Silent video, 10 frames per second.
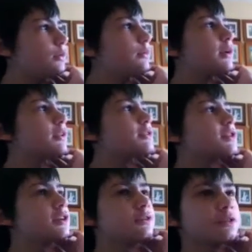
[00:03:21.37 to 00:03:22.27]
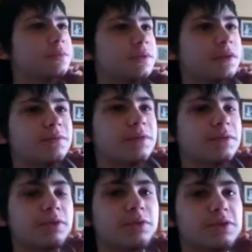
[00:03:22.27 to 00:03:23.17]
we might say our top 10
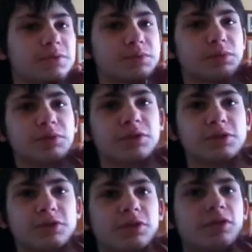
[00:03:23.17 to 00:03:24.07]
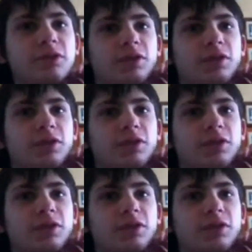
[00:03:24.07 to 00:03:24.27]
favourite Christmas movies or